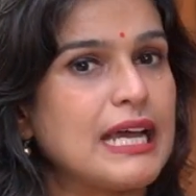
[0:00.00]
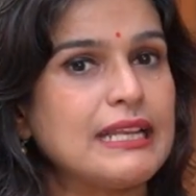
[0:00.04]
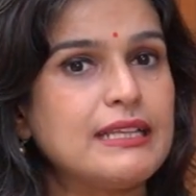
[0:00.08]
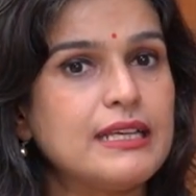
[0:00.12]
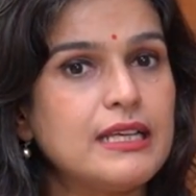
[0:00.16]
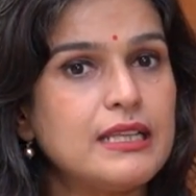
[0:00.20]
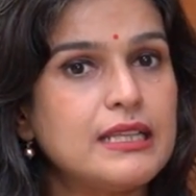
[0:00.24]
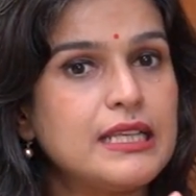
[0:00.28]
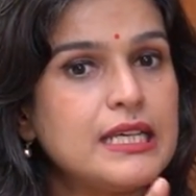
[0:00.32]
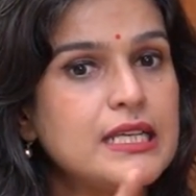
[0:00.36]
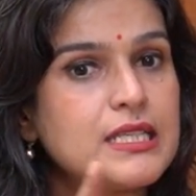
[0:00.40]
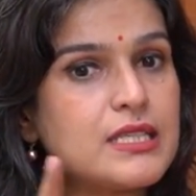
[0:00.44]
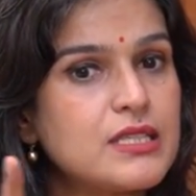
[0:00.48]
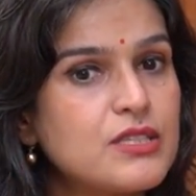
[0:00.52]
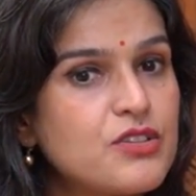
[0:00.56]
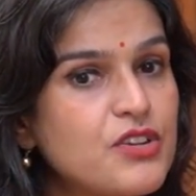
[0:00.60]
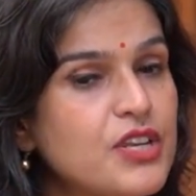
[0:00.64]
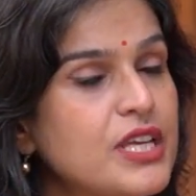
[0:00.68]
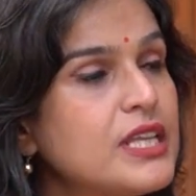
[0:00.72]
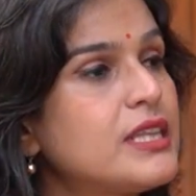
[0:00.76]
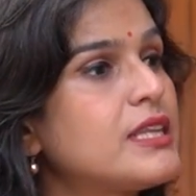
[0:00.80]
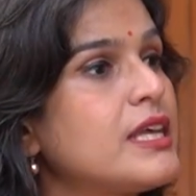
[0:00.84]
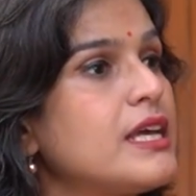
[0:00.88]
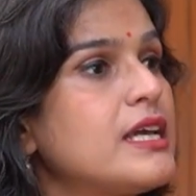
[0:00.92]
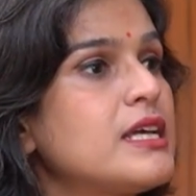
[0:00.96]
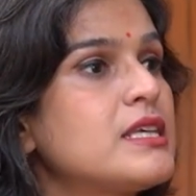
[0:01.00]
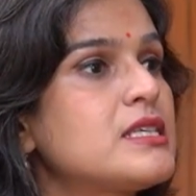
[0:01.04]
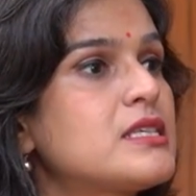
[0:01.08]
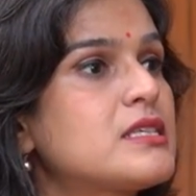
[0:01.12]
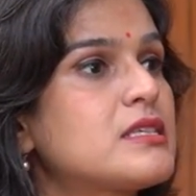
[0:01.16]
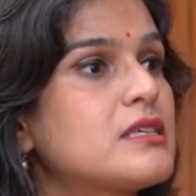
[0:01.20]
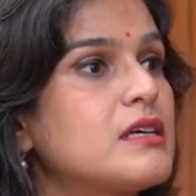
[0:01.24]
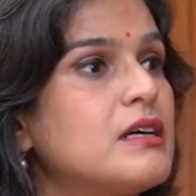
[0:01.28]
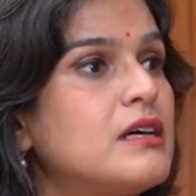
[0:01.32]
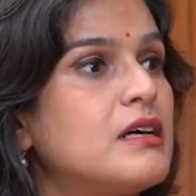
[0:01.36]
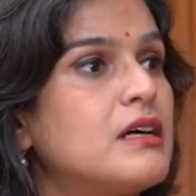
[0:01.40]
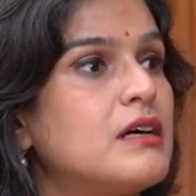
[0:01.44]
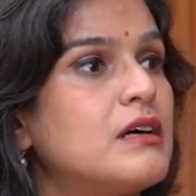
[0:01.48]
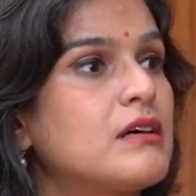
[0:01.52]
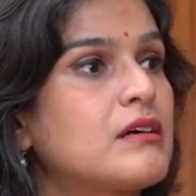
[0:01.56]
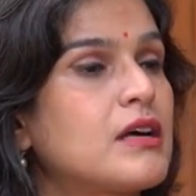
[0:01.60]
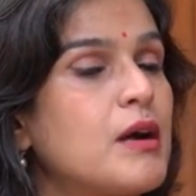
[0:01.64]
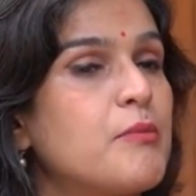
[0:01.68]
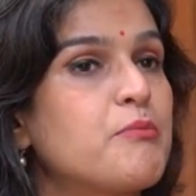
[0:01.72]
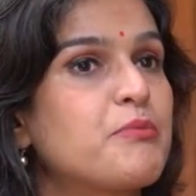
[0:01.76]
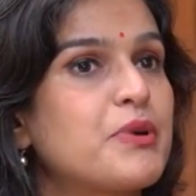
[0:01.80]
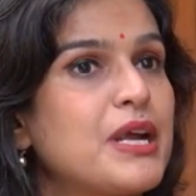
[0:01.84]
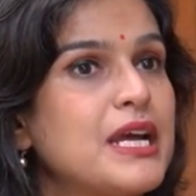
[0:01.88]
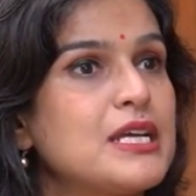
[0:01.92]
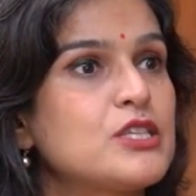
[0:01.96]
I think these 3 things
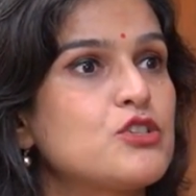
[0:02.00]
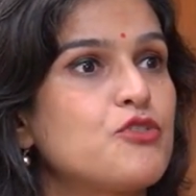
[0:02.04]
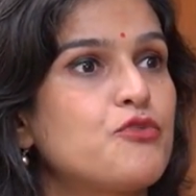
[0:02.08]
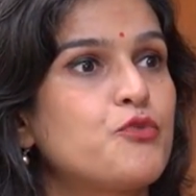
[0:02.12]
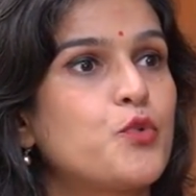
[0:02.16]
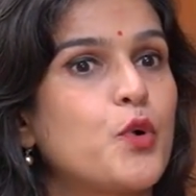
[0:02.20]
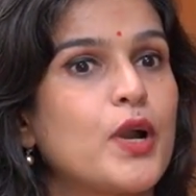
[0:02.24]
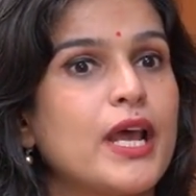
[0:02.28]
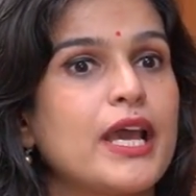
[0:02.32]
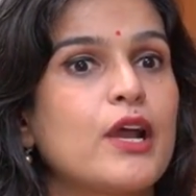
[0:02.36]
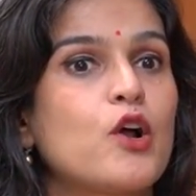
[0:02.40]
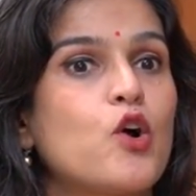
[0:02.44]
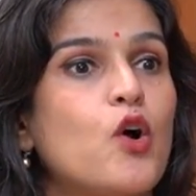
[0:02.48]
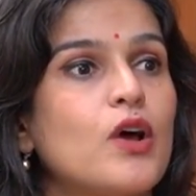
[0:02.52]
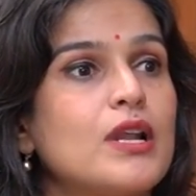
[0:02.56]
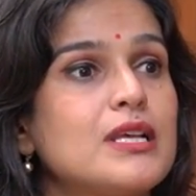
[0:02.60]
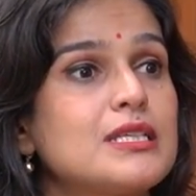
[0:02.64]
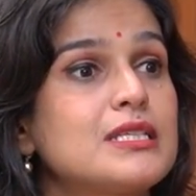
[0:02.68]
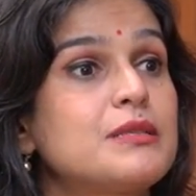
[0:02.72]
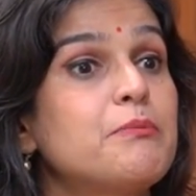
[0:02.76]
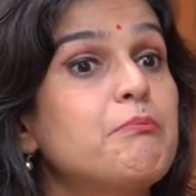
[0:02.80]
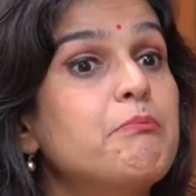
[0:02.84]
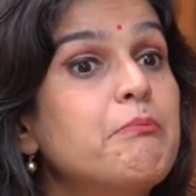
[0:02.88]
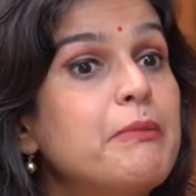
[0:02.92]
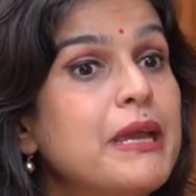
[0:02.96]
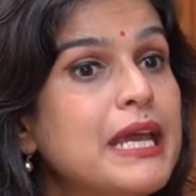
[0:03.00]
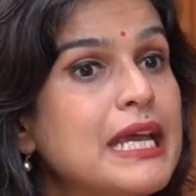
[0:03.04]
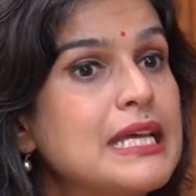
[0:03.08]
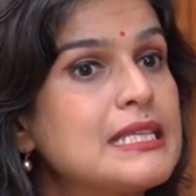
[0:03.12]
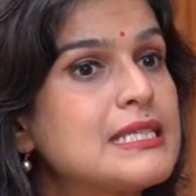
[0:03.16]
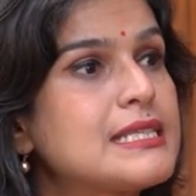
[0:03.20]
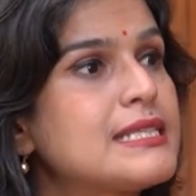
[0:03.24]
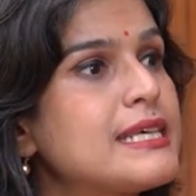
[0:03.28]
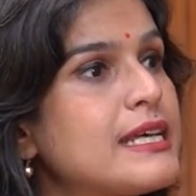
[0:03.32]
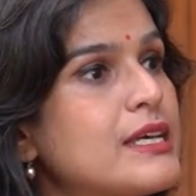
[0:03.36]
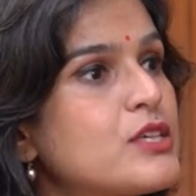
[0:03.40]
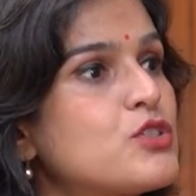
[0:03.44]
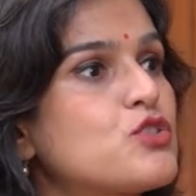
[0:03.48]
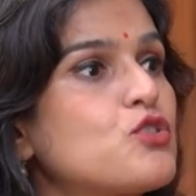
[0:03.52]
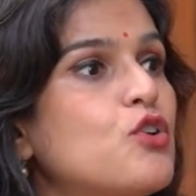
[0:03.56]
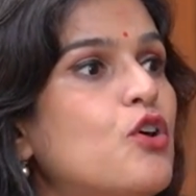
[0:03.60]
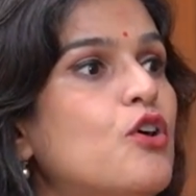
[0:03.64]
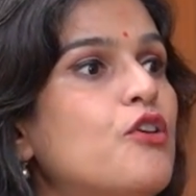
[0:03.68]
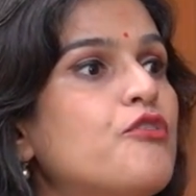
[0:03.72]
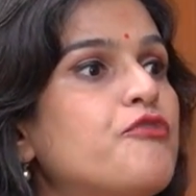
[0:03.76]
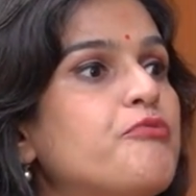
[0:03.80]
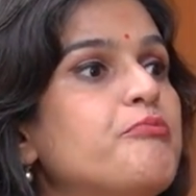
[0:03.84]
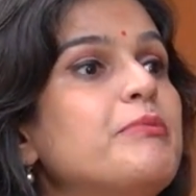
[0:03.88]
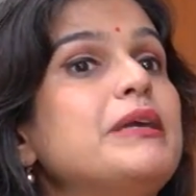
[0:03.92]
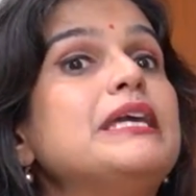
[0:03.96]
comprise of what I call as the basics
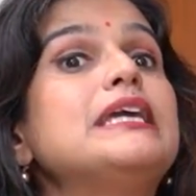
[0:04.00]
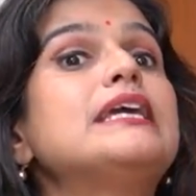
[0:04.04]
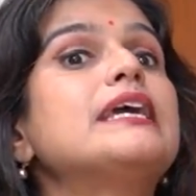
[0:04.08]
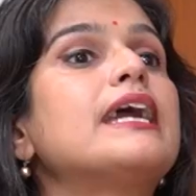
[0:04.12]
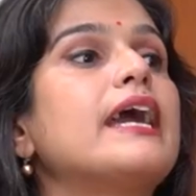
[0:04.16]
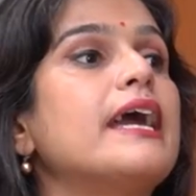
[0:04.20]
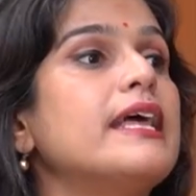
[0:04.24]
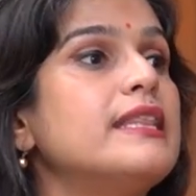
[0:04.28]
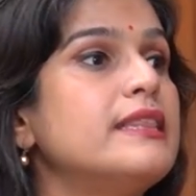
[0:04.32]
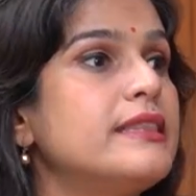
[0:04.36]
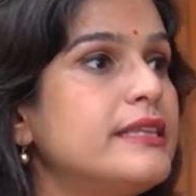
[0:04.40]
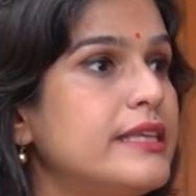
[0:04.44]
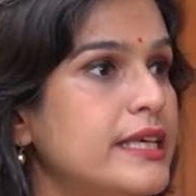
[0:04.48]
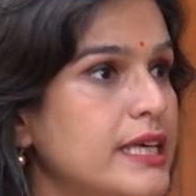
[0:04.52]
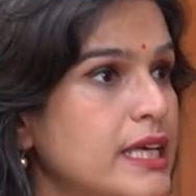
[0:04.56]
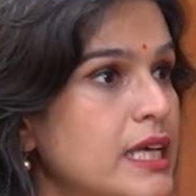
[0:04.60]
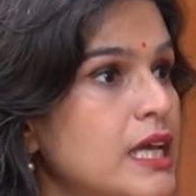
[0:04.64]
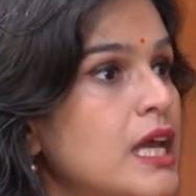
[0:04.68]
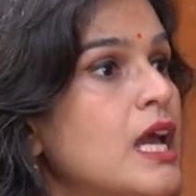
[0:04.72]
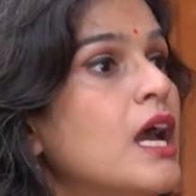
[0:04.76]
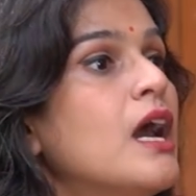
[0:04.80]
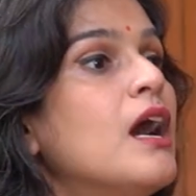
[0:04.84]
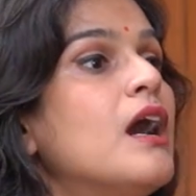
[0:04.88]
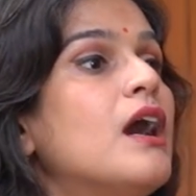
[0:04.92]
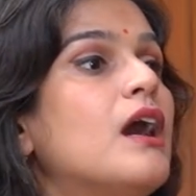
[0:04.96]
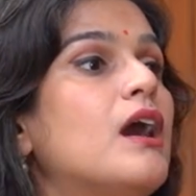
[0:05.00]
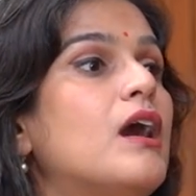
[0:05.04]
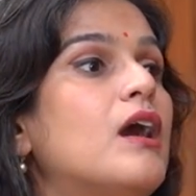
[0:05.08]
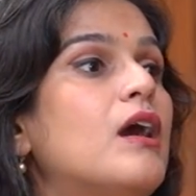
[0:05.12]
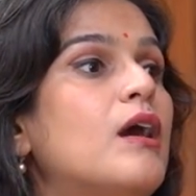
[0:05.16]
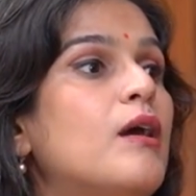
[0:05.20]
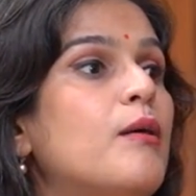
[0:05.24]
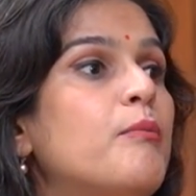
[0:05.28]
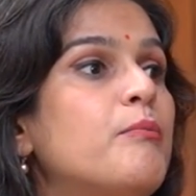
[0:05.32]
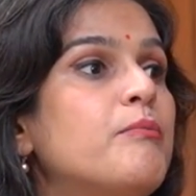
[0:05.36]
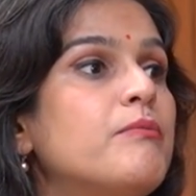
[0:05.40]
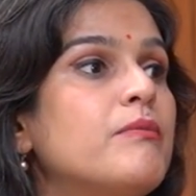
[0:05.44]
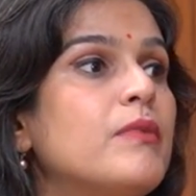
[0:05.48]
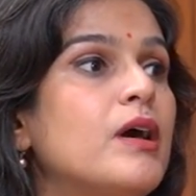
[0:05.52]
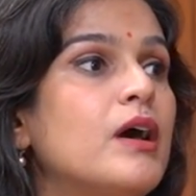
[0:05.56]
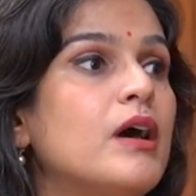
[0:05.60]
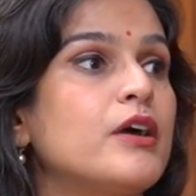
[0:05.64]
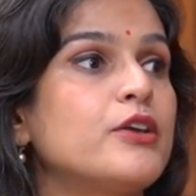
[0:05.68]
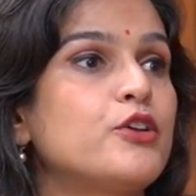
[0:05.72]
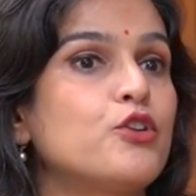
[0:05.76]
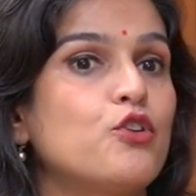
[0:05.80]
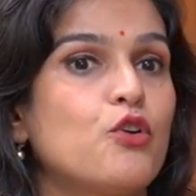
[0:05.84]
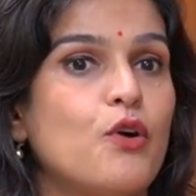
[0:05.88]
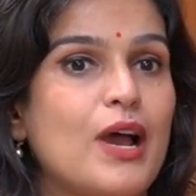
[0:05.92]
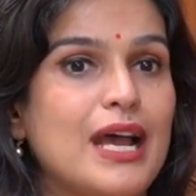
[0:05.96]
of being healthy,
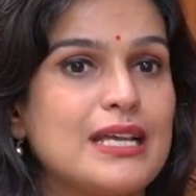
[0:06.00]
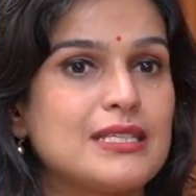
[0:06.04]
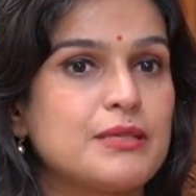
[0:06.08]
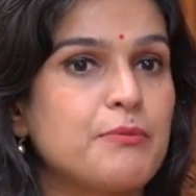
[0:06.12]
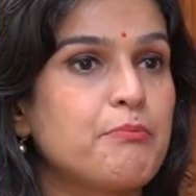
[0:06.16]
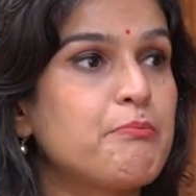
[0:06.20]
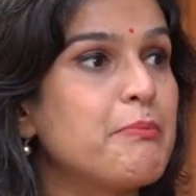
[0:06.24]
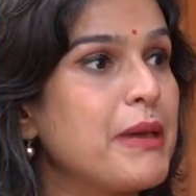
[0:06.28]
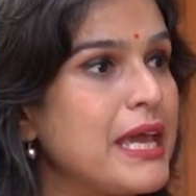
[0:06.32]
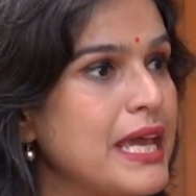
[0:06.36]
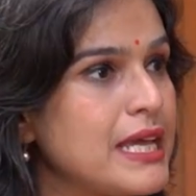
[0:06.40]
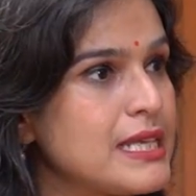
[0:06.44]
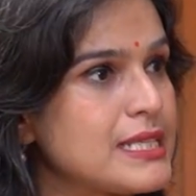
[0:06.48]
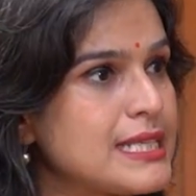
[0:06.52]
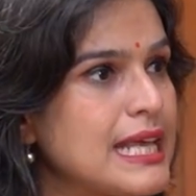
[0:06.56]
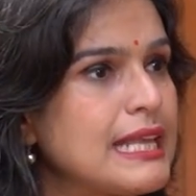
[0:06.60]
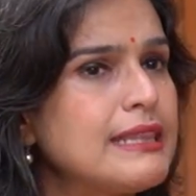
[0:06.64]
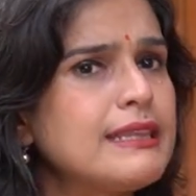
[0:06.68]
as a base.